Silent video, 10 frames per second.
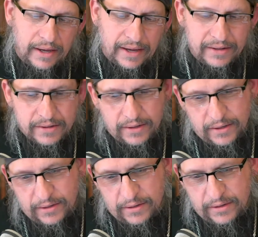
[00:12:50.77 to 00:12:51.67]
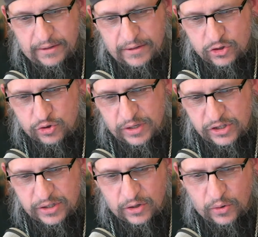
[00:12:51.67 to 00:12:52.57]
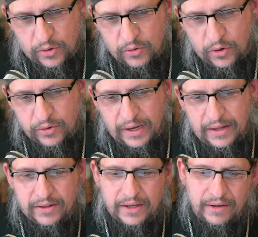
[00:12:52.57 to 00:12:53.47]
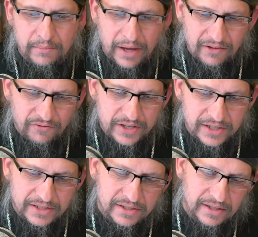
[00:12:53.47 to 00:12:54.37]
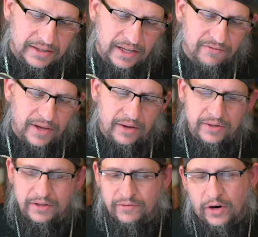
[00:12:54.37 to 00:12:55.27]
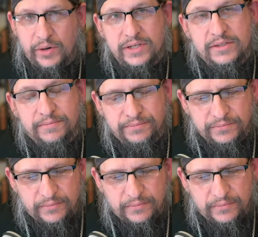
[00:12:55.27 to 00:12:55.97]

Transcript: and the tradition, quote unquote, and the metaphysics that they found in the Far East.